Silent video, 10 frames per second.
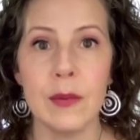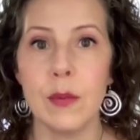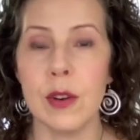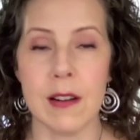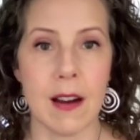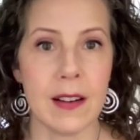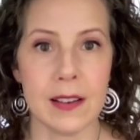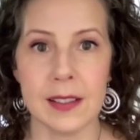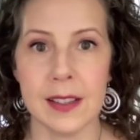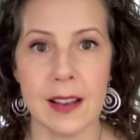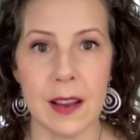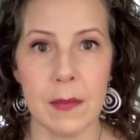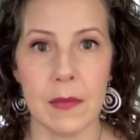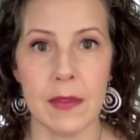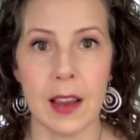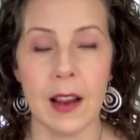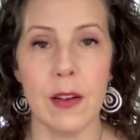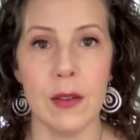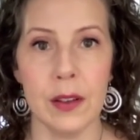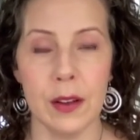we're not going to see them at
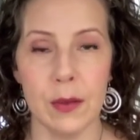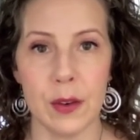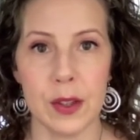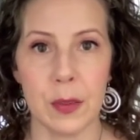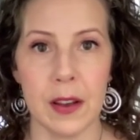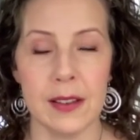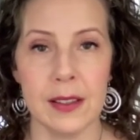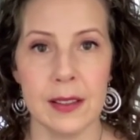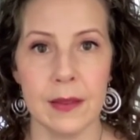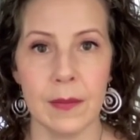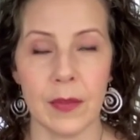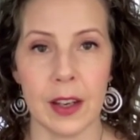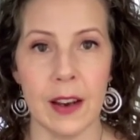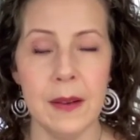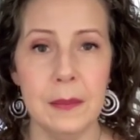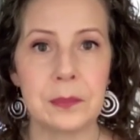all in the first place. Okay?